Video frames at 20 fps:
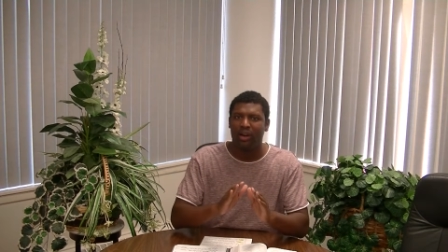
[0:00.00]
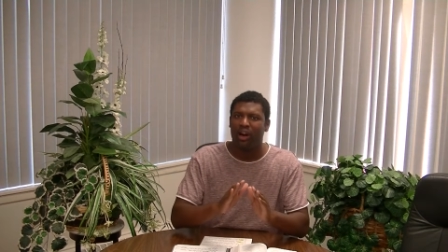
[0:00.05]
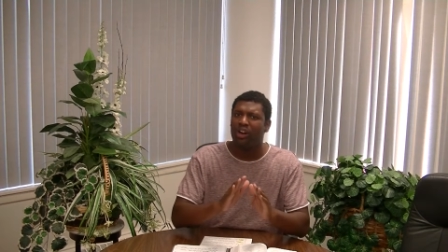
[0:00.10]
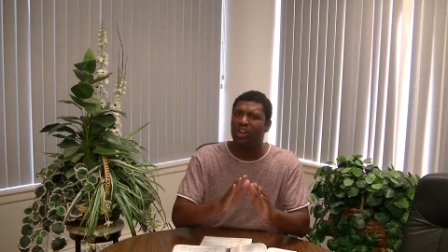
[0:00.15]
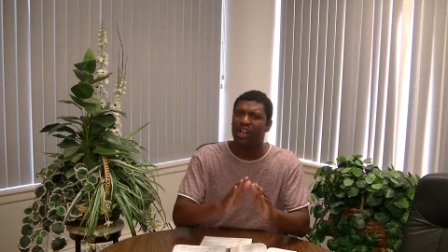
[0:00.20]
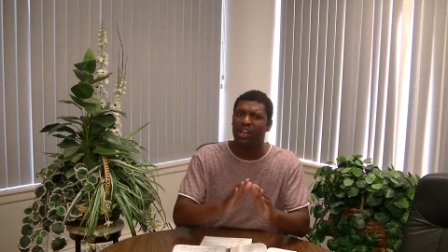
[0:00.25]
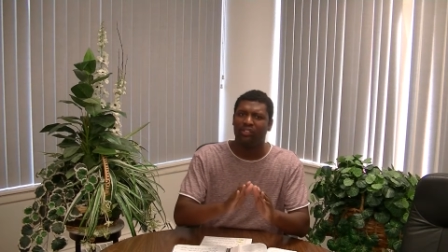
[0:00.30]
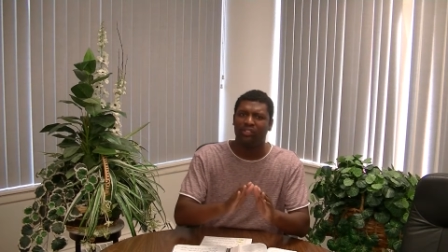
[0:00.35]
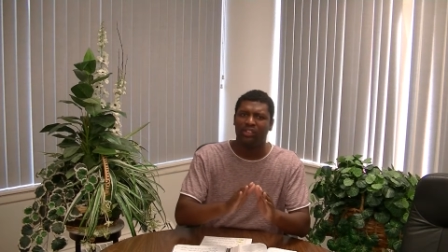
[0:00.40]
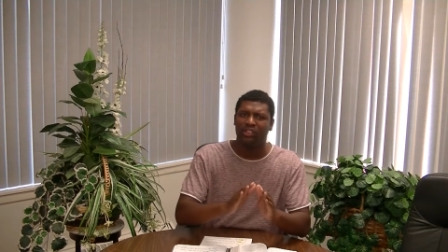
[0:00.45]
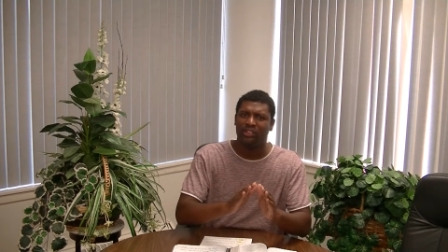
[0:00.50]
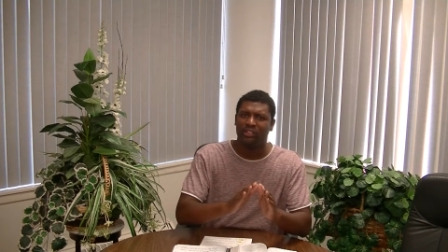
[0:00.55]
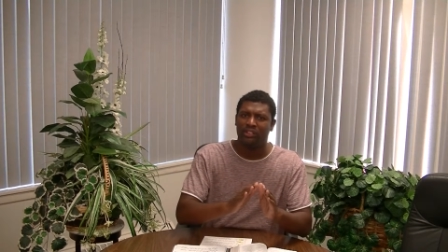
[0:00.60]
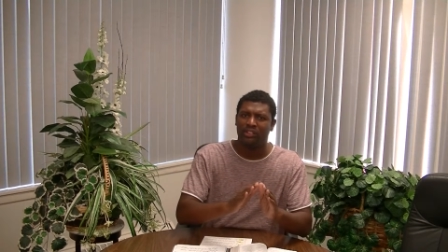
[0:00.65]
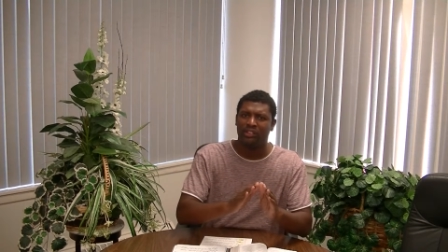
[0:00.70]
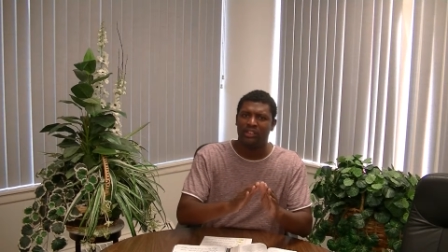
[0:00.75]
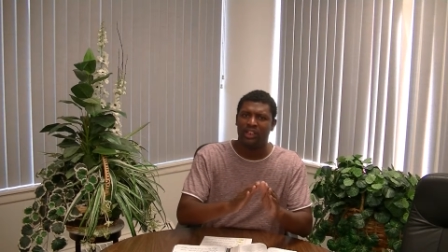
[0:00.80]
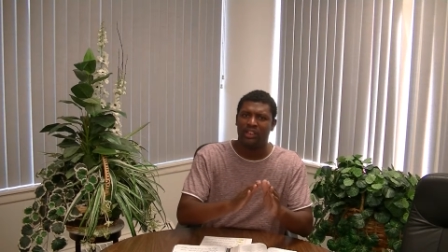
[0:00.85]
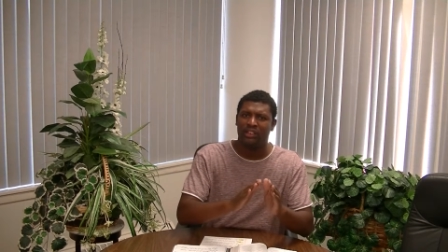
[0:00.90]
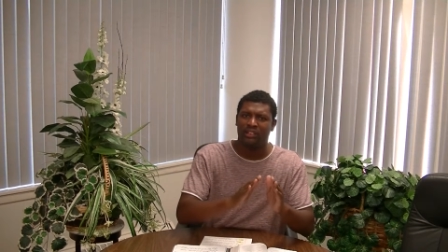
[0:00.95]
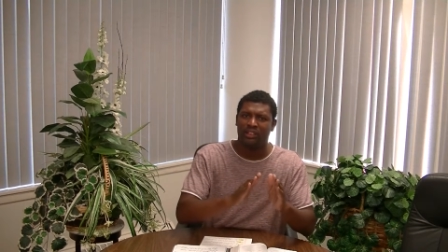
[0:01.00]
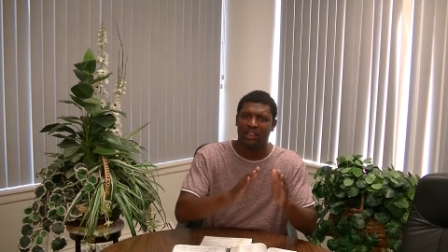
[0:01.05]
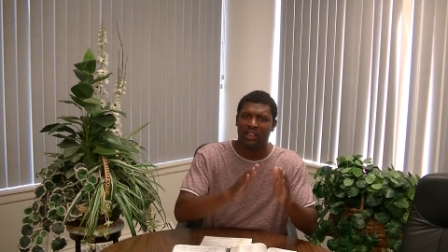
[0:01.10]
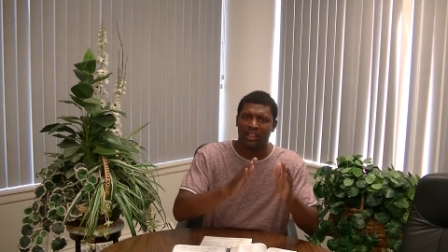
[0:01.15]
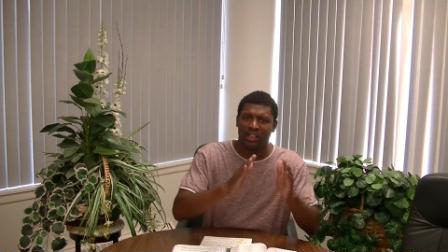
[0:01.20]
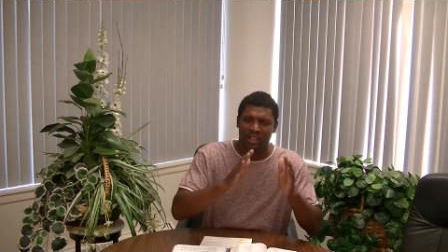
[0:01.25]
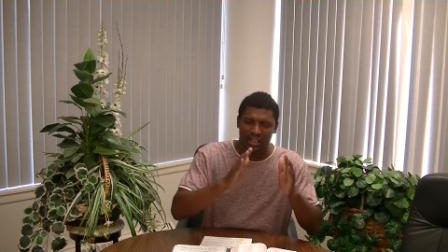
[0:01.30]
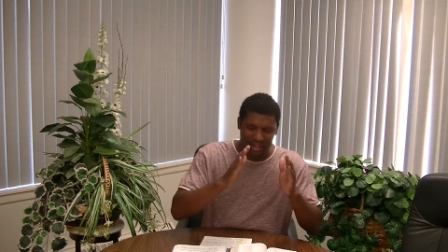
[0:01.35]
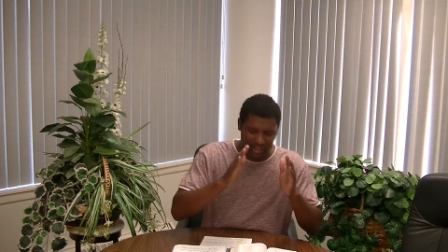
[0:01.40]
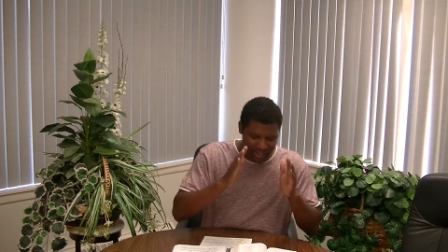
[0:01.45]
All you have to do is just
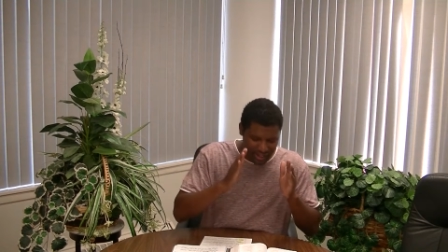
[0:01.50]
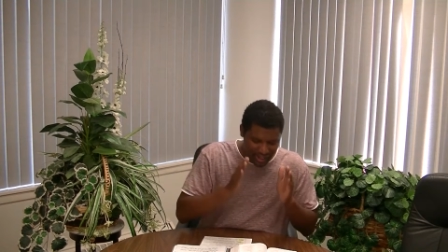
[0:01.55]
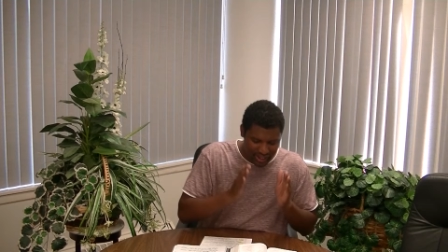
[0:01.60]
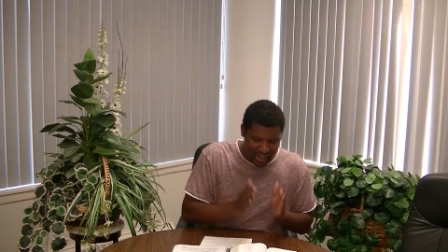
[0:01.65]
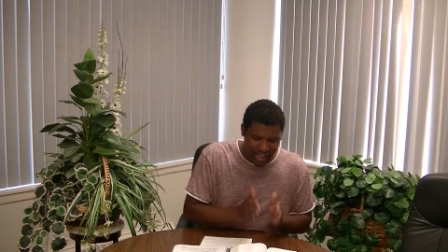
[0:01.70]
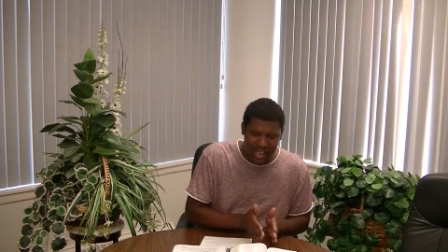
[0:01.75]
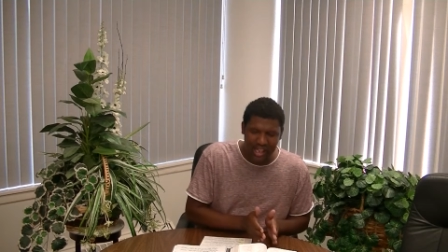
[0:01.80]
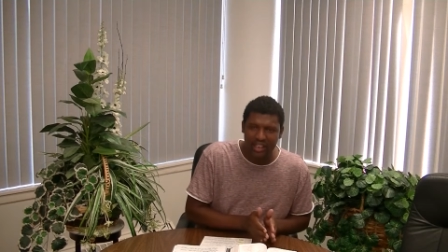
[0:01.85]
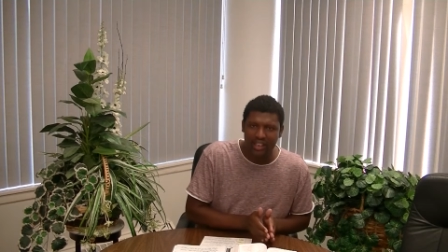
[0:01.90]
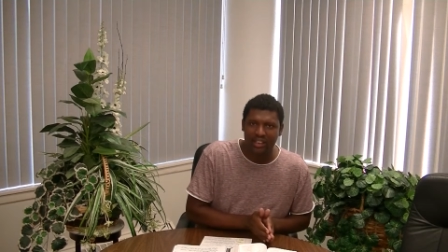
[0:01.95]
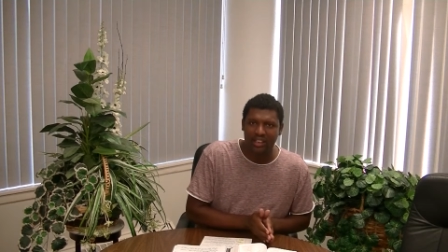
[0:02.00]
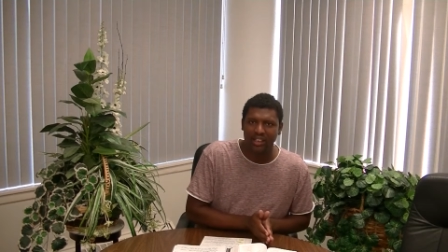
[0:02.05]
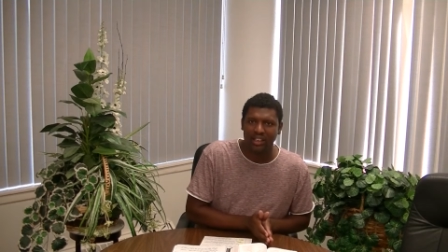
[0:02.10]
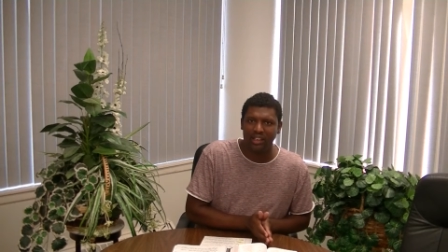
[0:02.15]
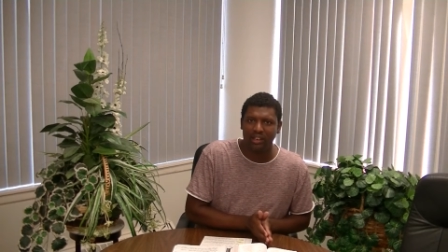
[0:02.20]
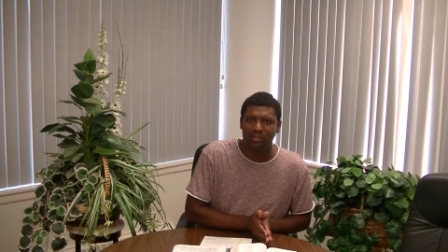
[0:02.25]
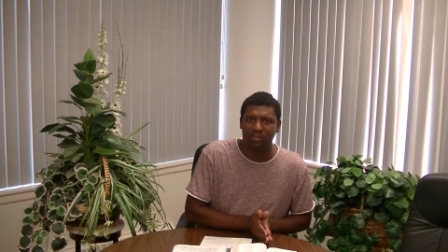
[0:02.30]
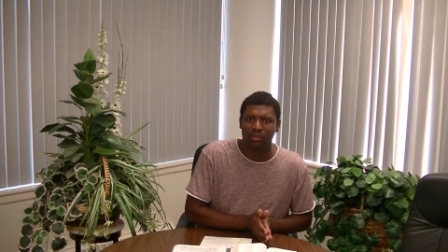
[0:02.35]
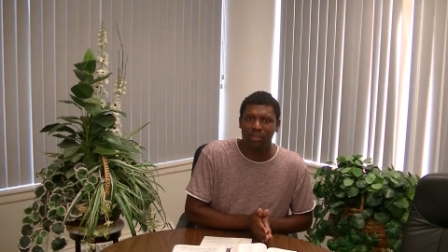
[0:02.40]
delight in him.